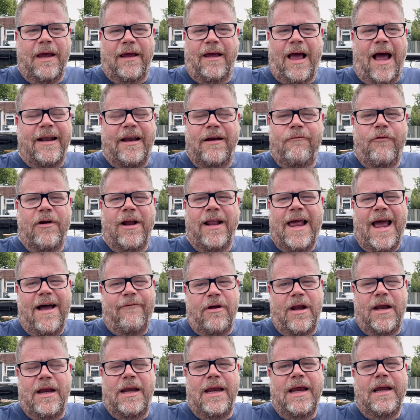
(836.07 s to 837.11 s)
I didn't really have
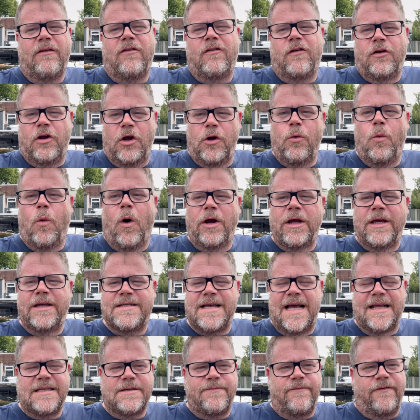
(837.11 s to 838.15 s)
any need to do what you
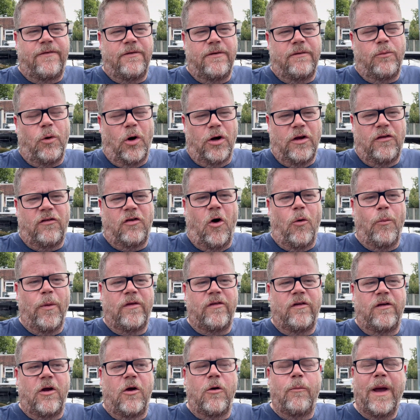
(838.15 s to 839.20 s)
said, what you told me
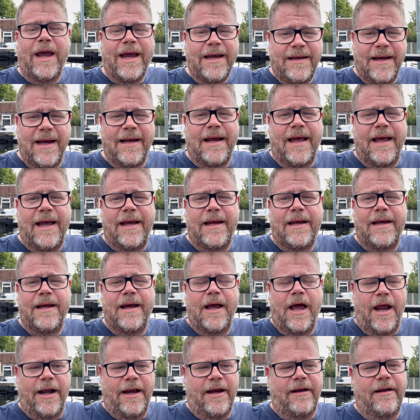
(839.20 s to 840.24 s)
to do, but he did it.
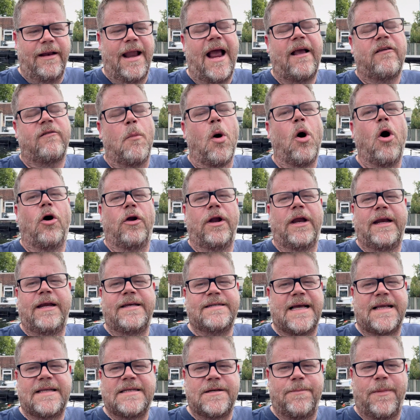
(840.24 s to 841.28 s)
And next morning he said to